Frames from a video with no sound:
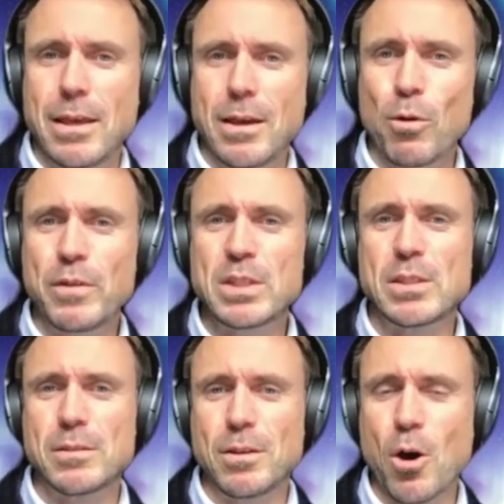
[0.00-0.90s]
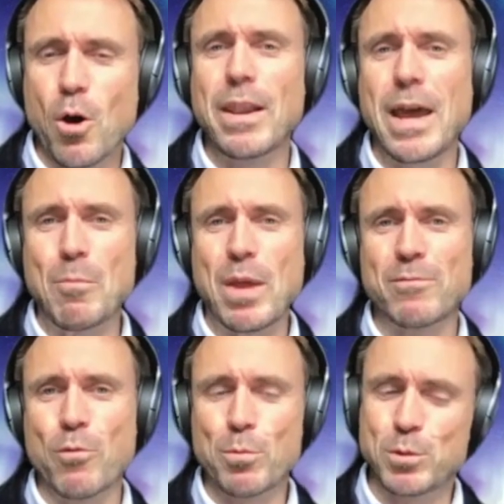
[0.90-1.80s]
all these online
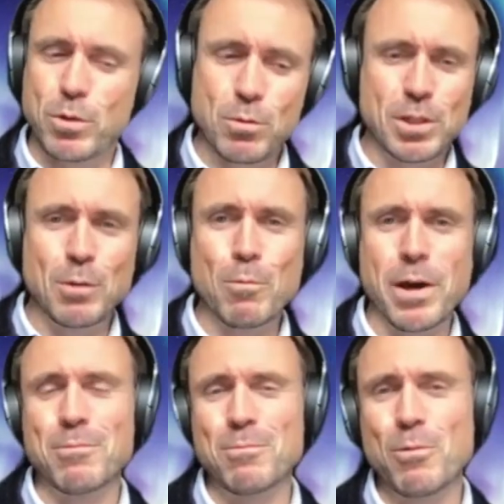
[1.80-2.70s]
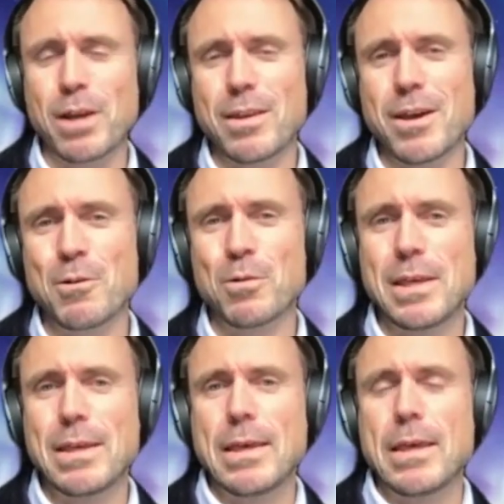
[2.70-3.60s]
platforms, we're using one right now,
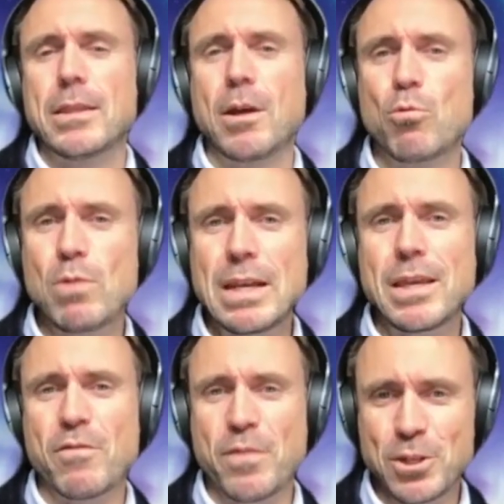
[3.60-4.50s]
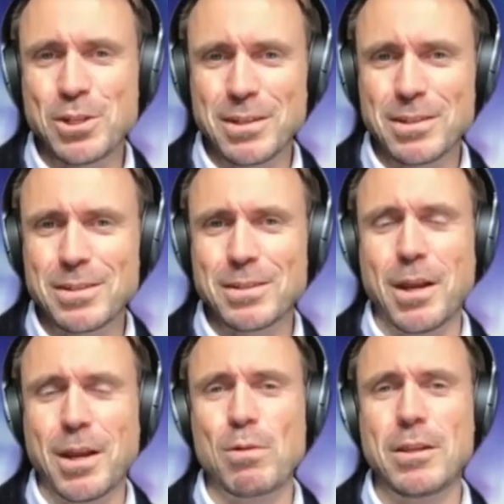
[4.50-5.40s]
they're really efficient,
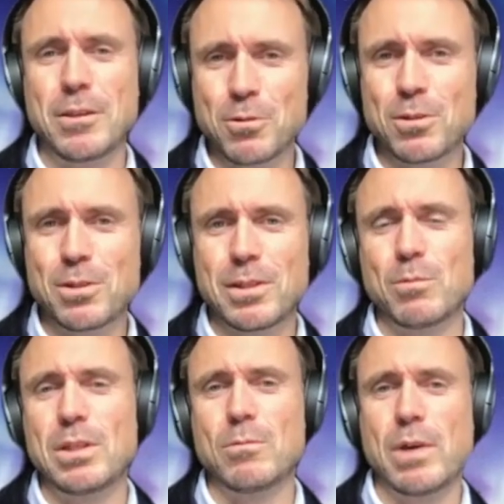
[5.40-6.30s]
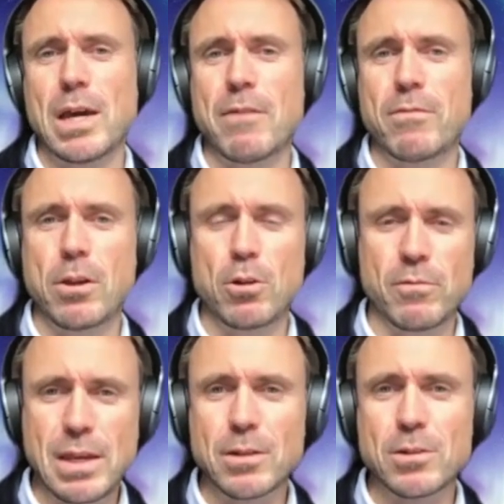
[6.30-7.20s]
they're really good. We have a lot of